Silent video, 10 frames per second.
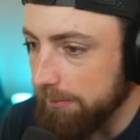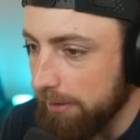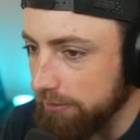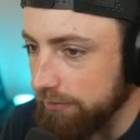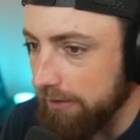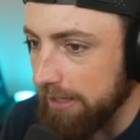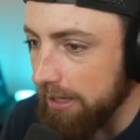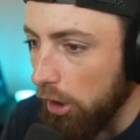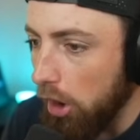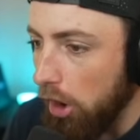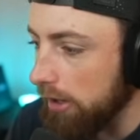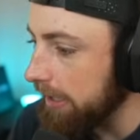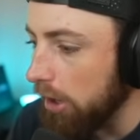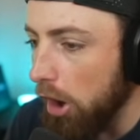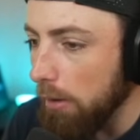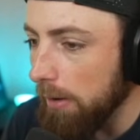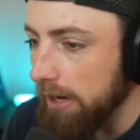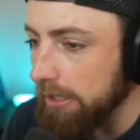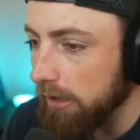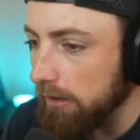Come on, just hit a hit a home
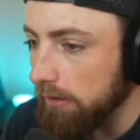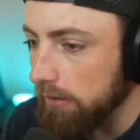run here.